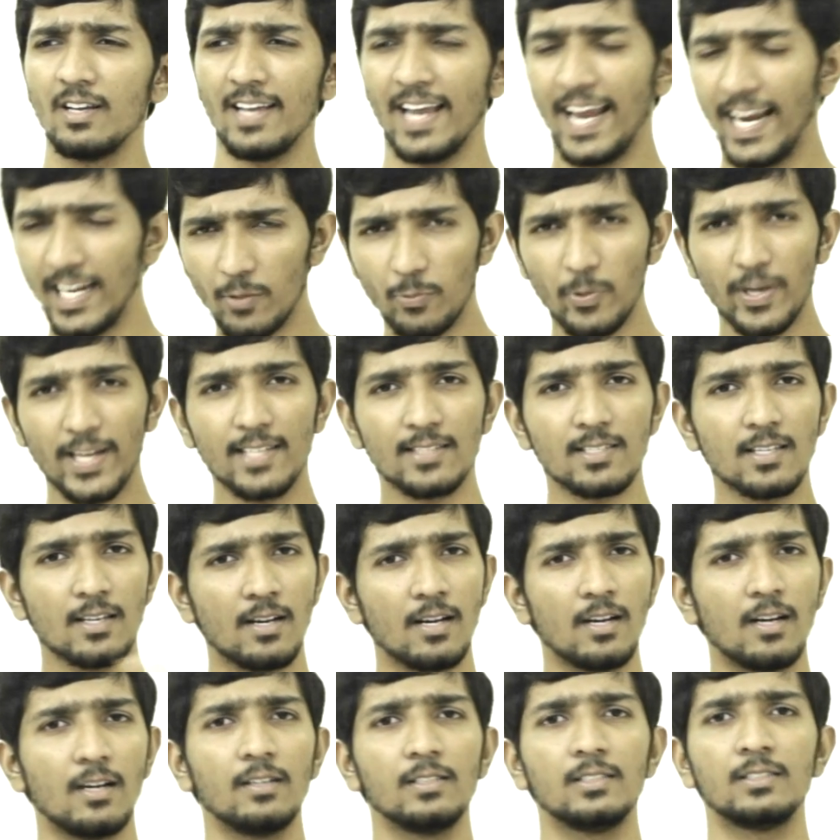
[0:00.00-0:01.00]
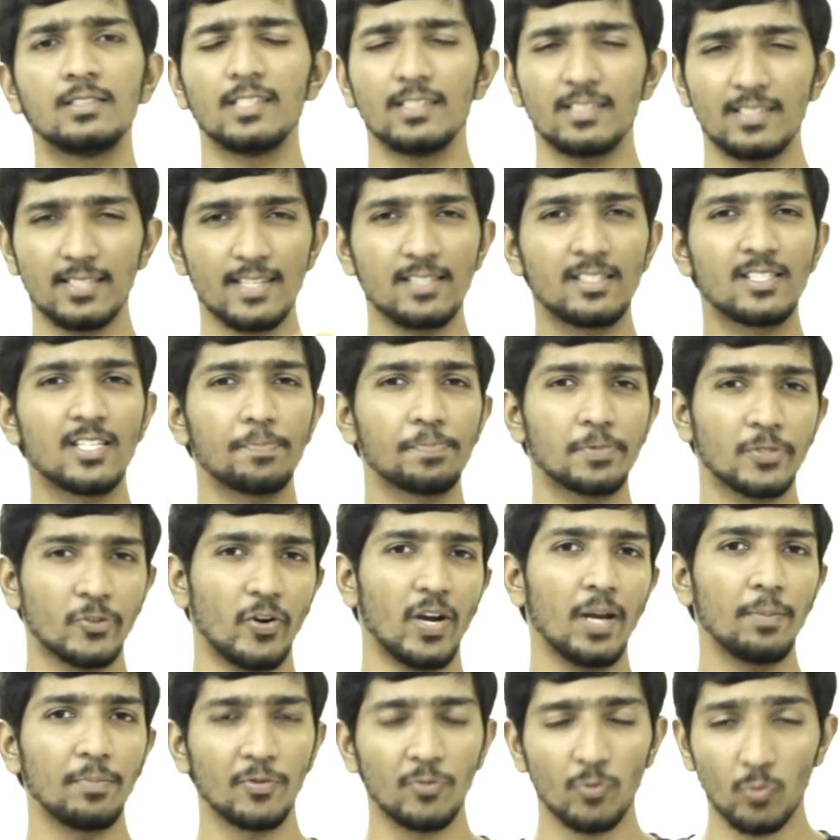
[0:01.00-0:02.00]
Anyways, just hit
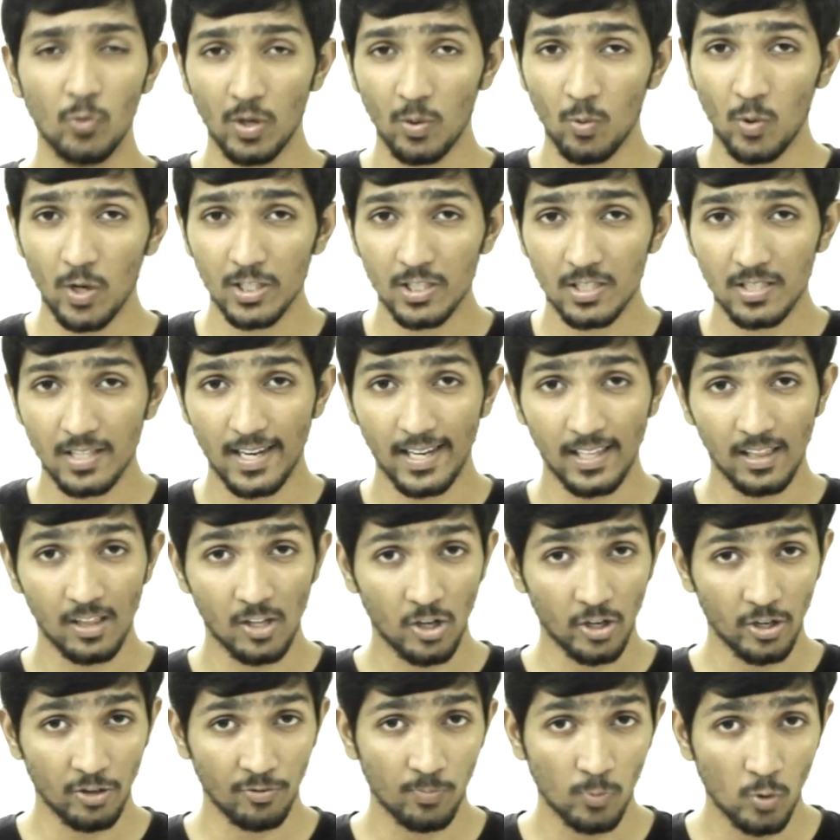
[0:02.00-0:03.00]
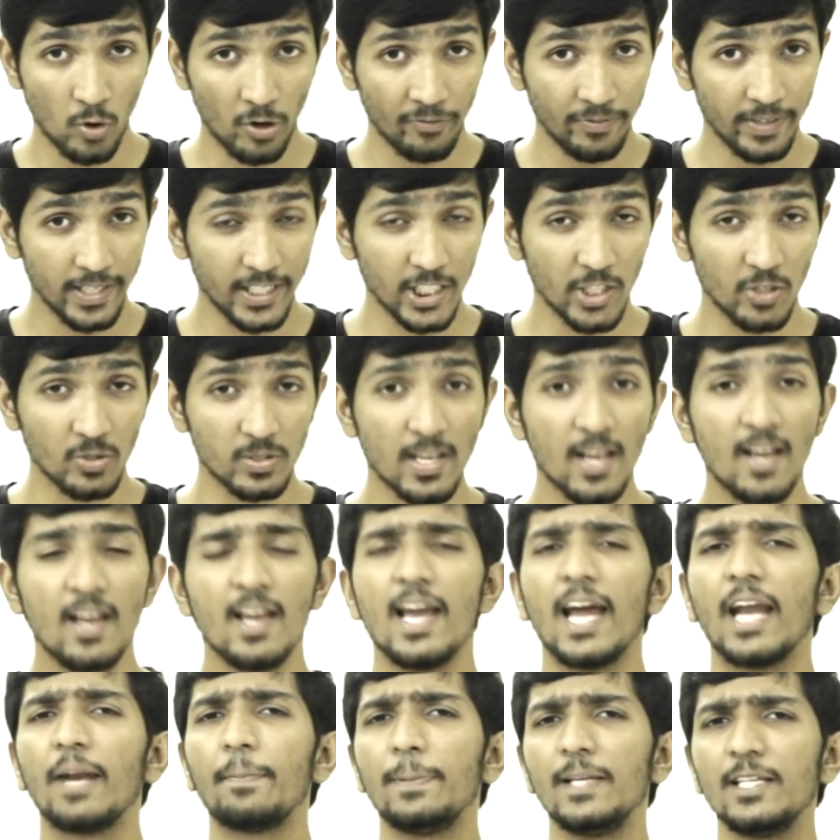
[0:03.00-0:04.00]
subscribe if you want to watch a lot of more videos,
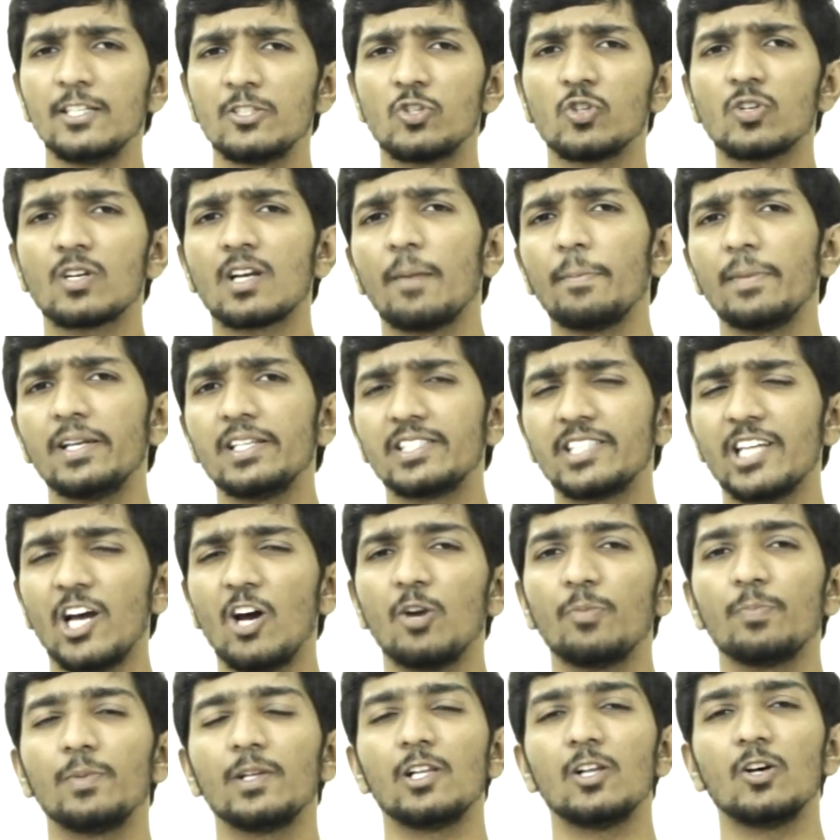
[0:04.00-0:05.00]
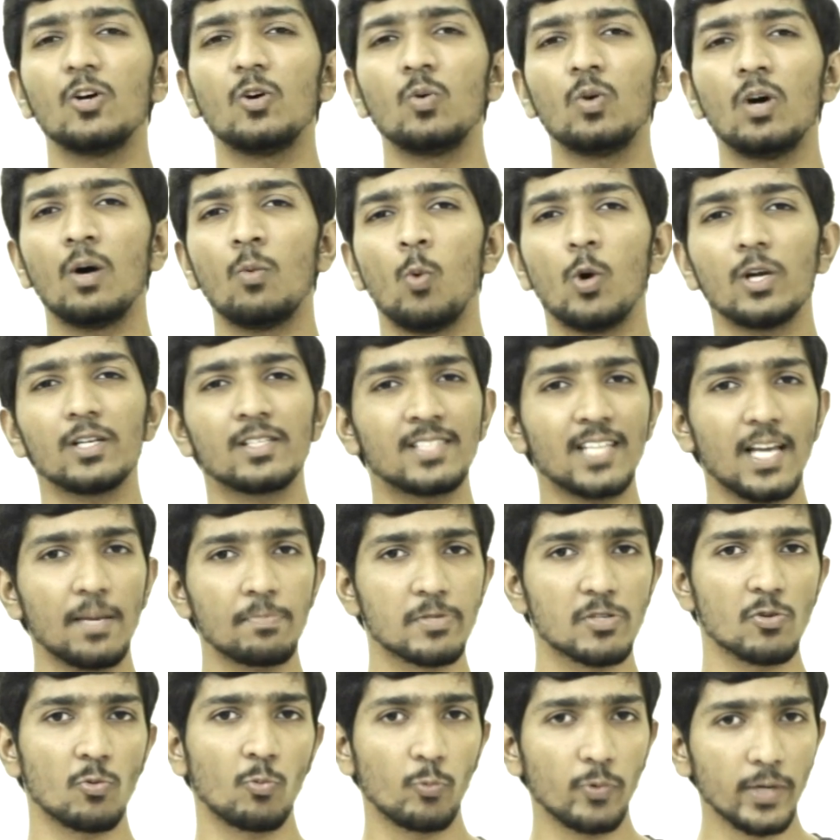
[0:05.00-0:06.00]
and please do comment down below what types
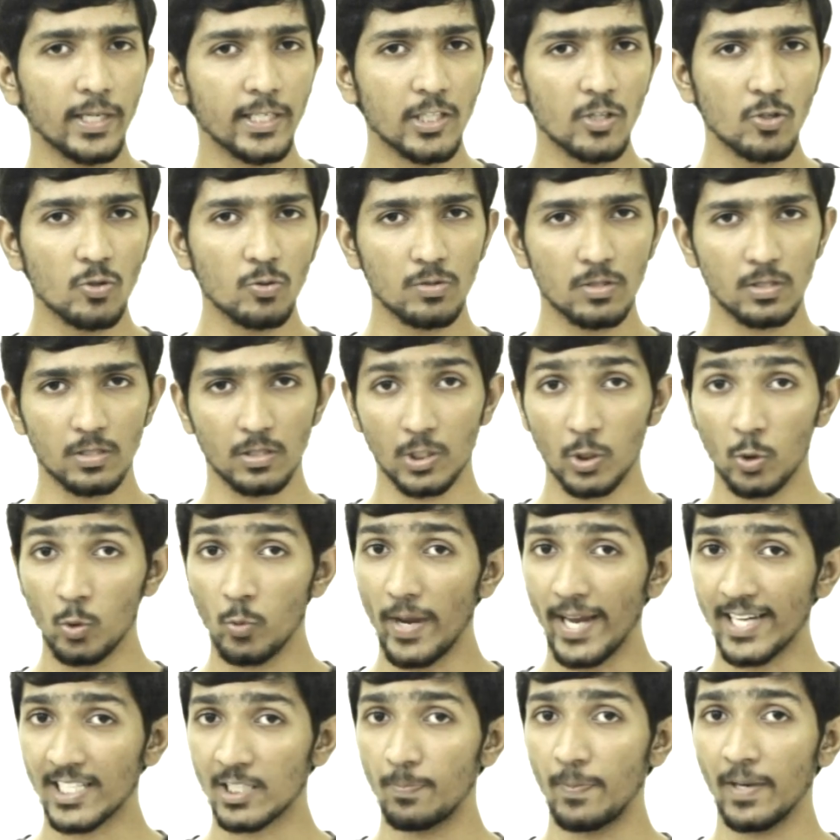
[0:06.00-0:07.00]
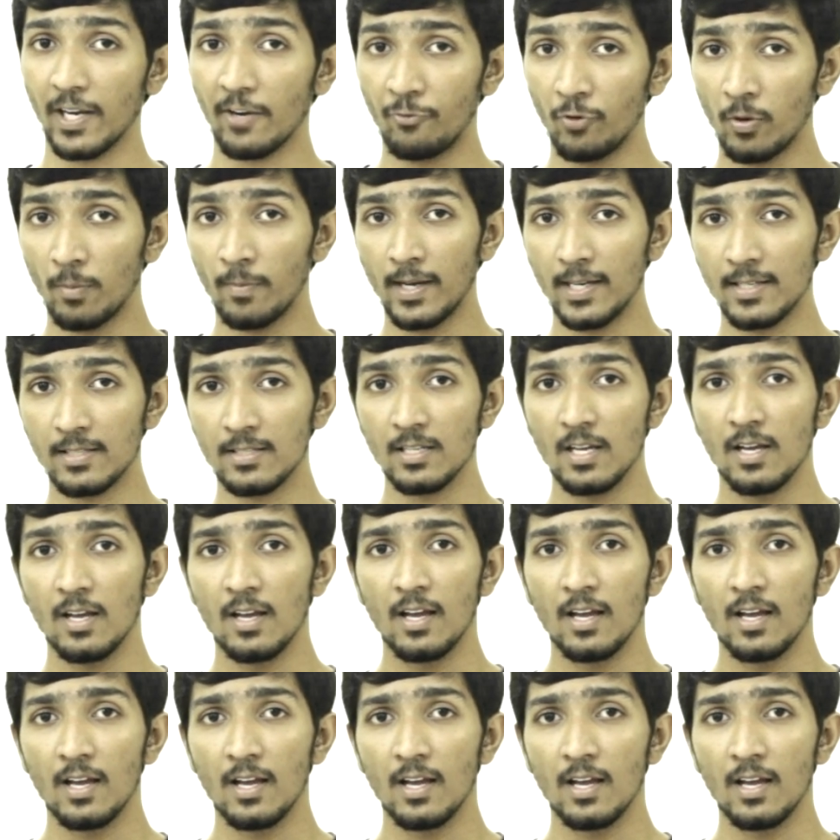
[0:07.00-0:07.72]
of videos you expect from us.